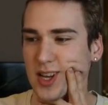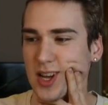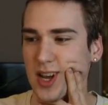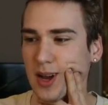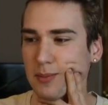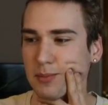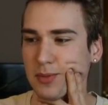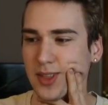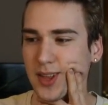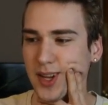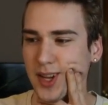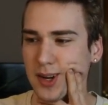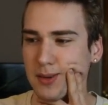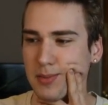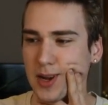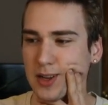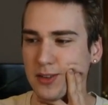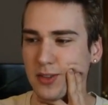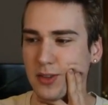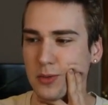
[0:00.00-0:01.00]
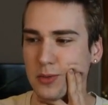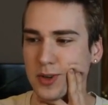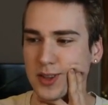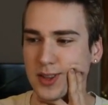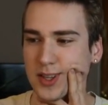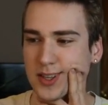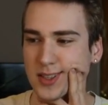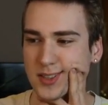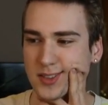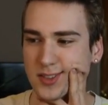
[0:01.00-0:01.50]
I'm thinking about doing
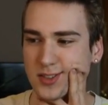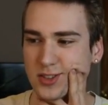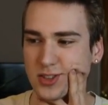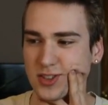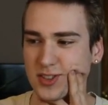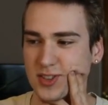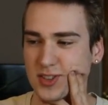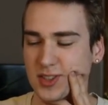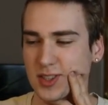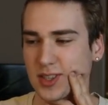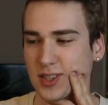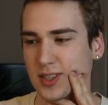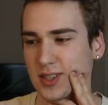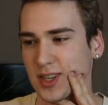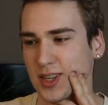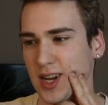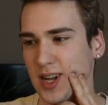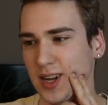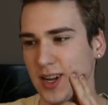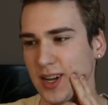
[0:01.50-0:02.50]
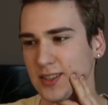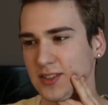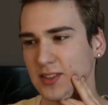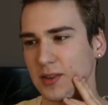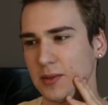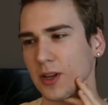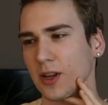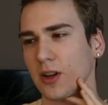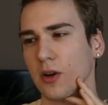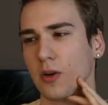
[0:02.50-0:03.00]
this just to kind of get
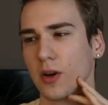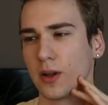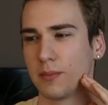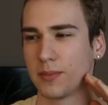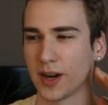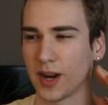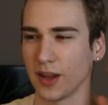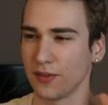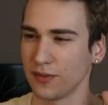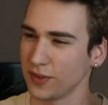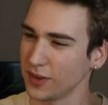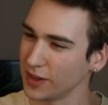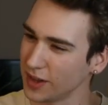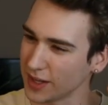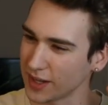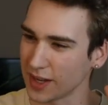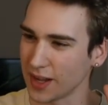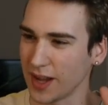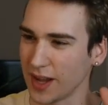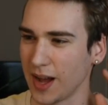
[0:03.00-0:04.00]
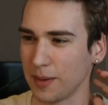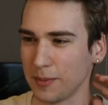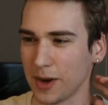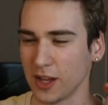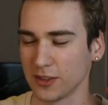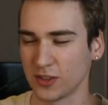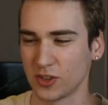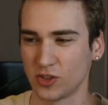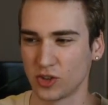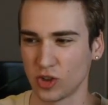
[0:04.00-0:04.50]
something going, but I feel like I'm
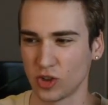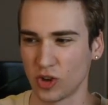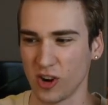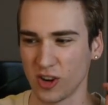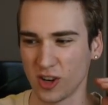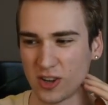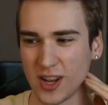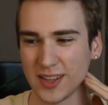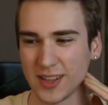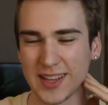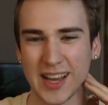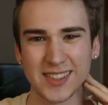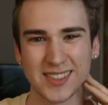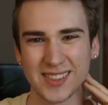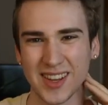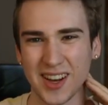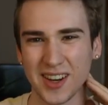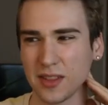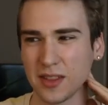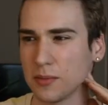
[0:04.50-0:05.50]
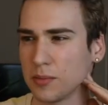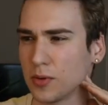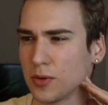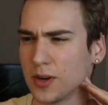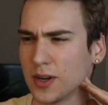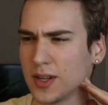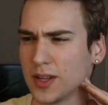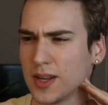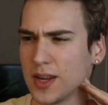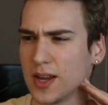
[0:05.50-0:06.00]
not stronger on that side of the
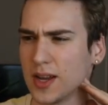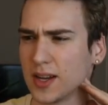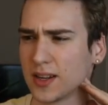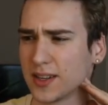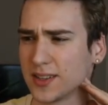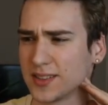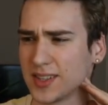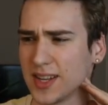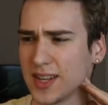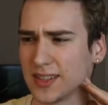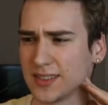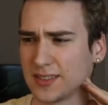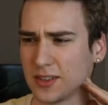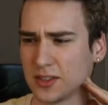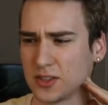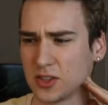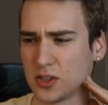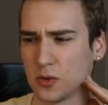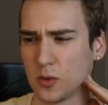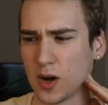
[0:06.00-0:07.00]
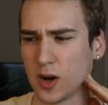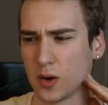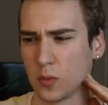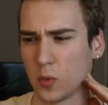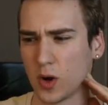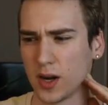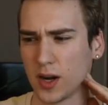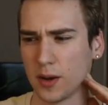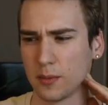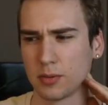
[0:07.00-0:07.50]
board because he has the
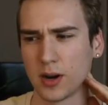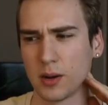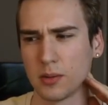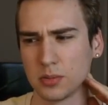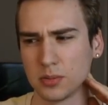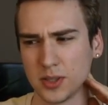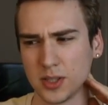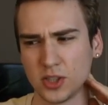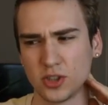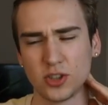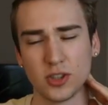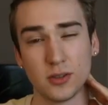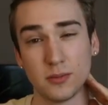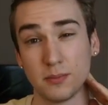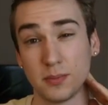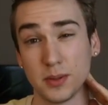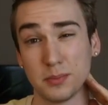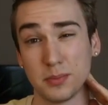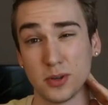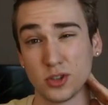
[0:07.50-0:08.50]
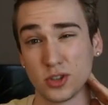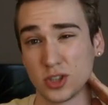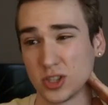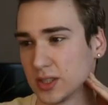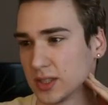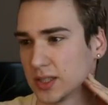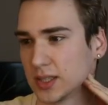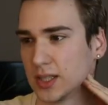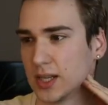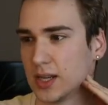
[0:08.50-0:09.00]
2-on-1. I probably shouldn't be
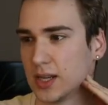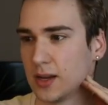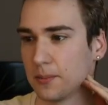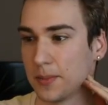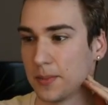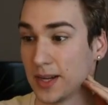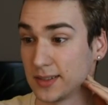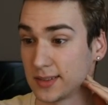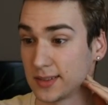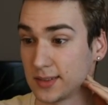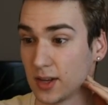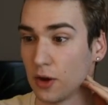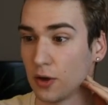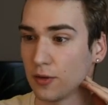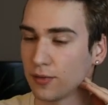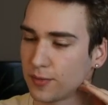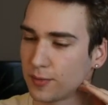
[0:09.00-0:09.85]
pushing myself.